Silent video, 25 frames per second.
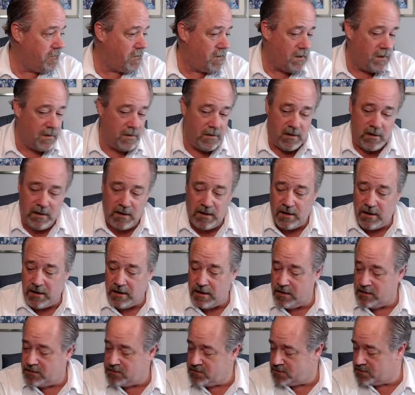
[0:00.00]
I
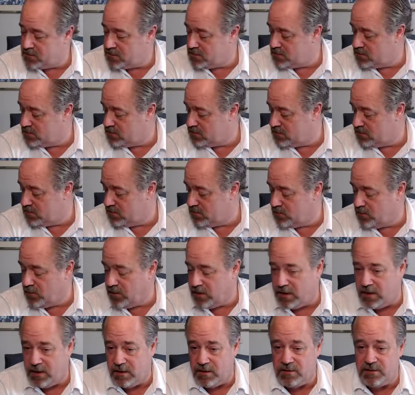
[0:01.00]
guess
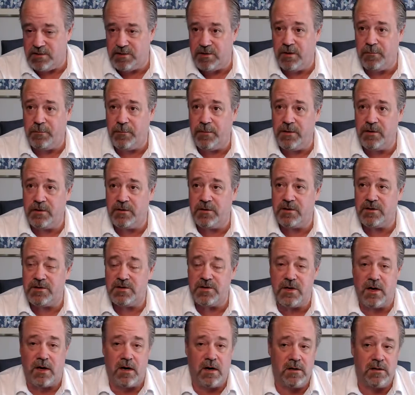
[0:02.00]
we can jump into the
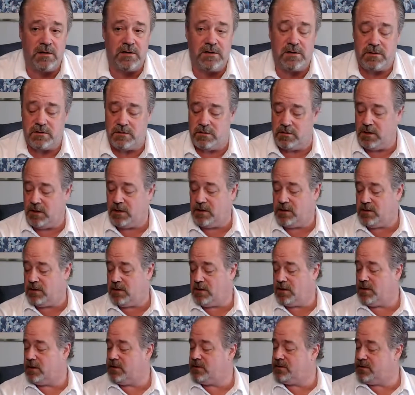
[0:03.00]
charts and
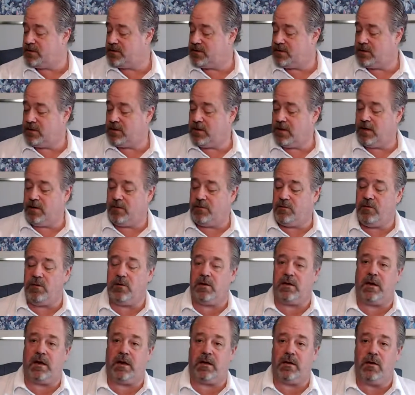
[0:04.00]
uh, just kind of
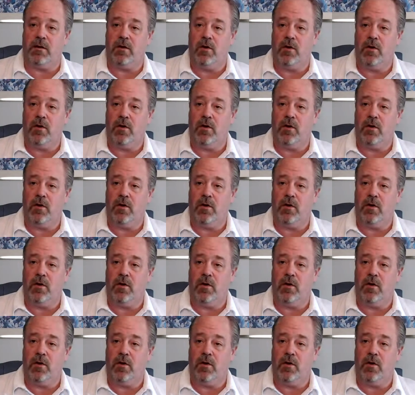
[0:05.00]
look at